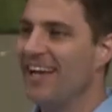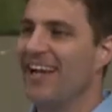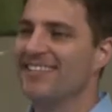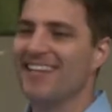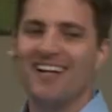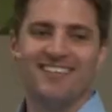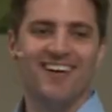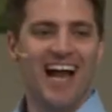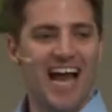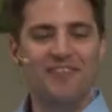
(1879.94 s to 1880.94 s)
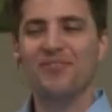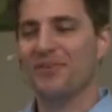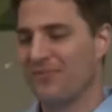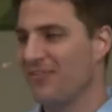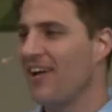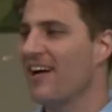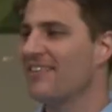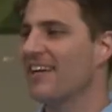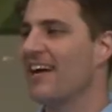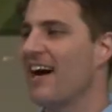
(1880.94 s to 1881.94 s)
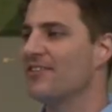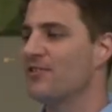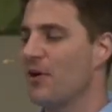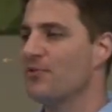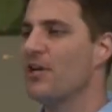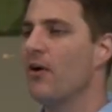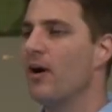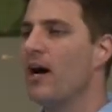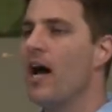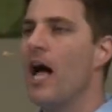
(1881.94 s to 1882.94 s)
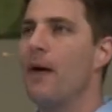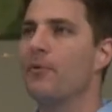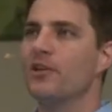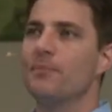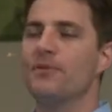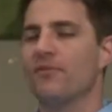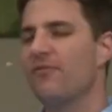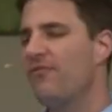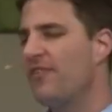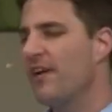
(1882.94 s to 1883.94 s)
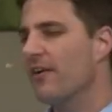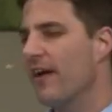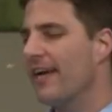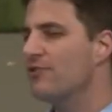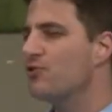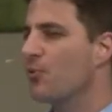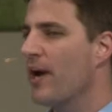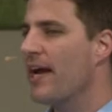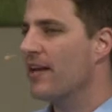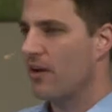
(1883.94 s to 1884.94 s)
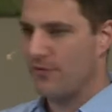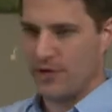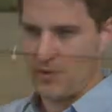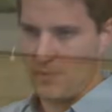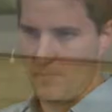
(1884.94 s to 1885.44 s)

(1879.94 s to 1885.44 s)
It's not until after the flood that God told Noah, I'm going to put the fear and dread of you.